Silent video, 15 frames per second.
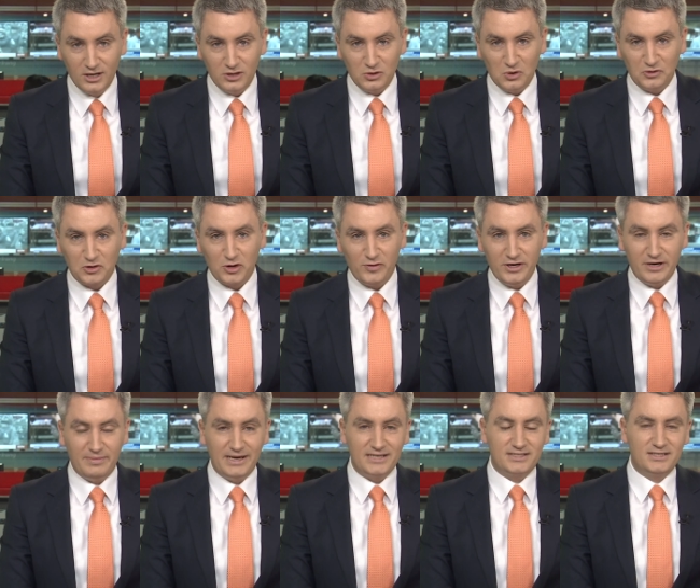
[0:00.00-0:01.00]
North Korea
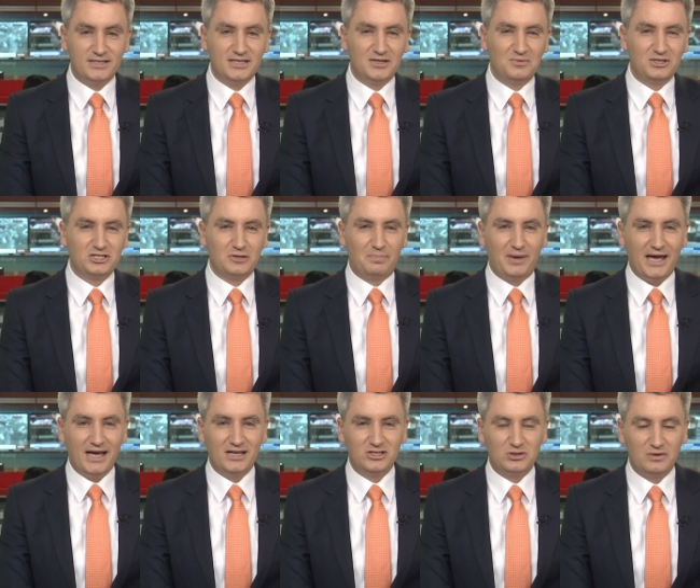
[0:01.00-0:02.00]
makes a deal with
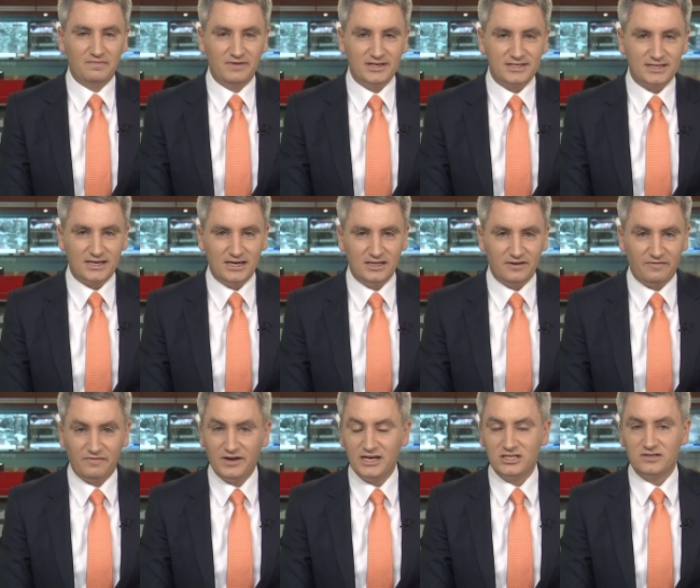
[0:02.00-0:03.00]
Japan to investigate the
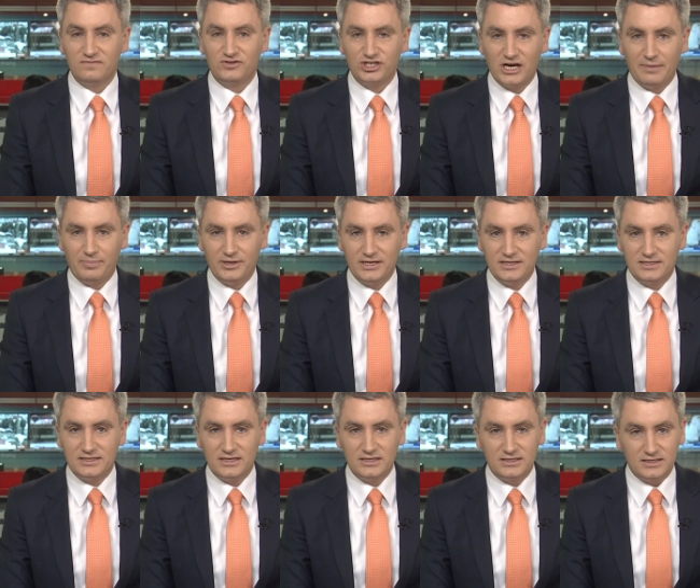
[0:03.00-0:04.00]
fate of Japanese
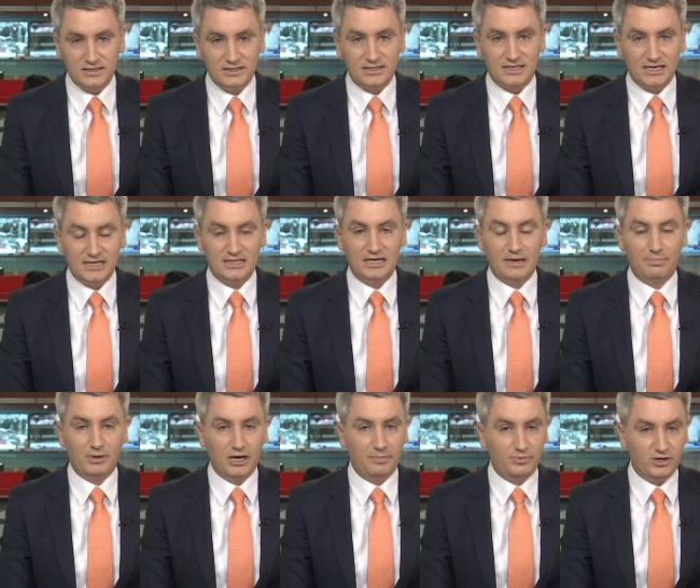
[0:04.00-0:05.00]
citizens kidnapped
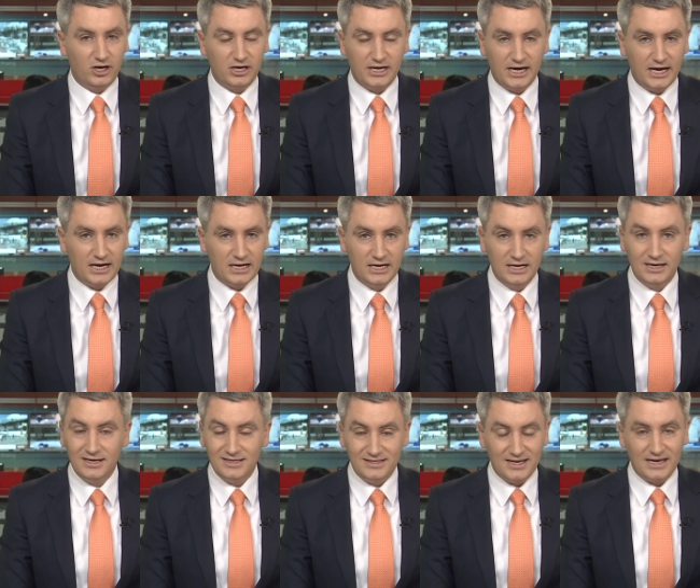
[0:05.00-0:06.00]
by Pyongyang
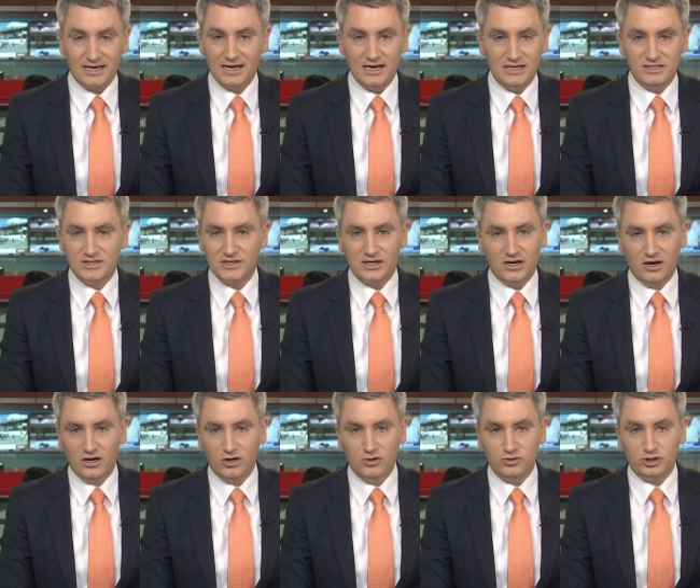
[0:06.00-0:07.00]
decades
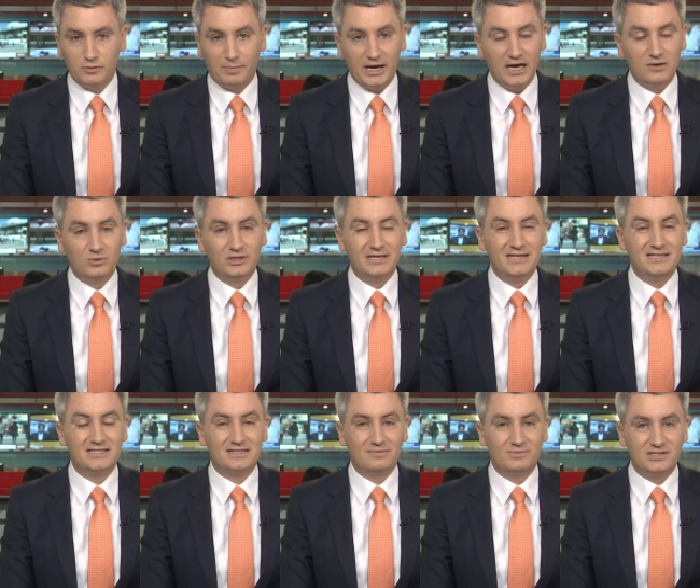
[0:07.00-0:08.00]
ago. Japan will
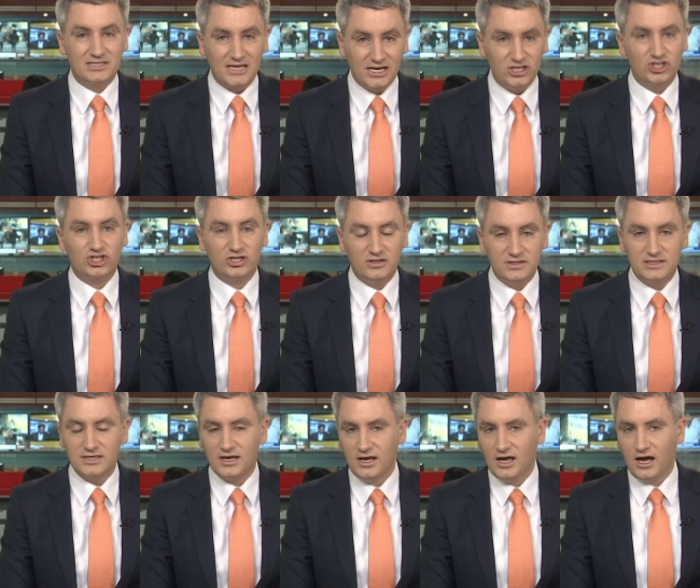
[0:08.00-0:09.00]
ease some sanctions
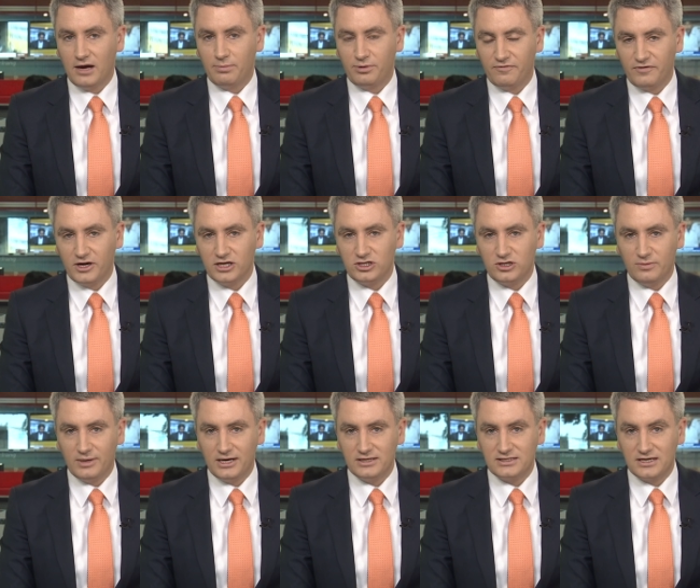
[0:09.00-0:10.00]
and provide
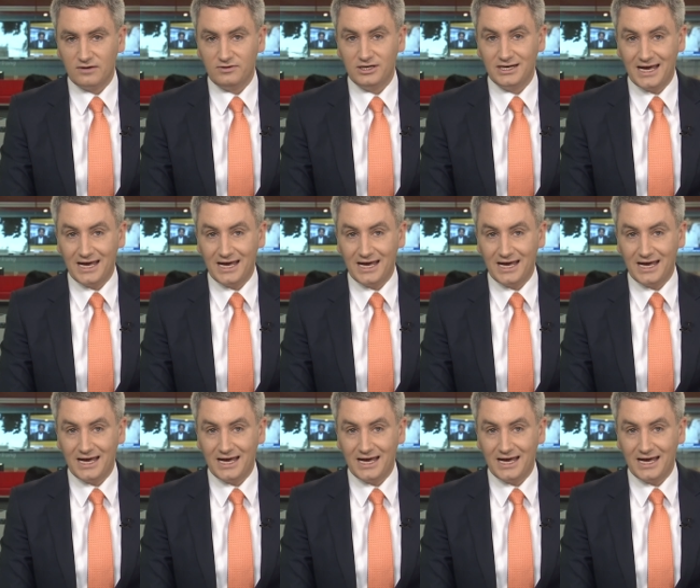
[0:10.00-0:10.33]
humanitarian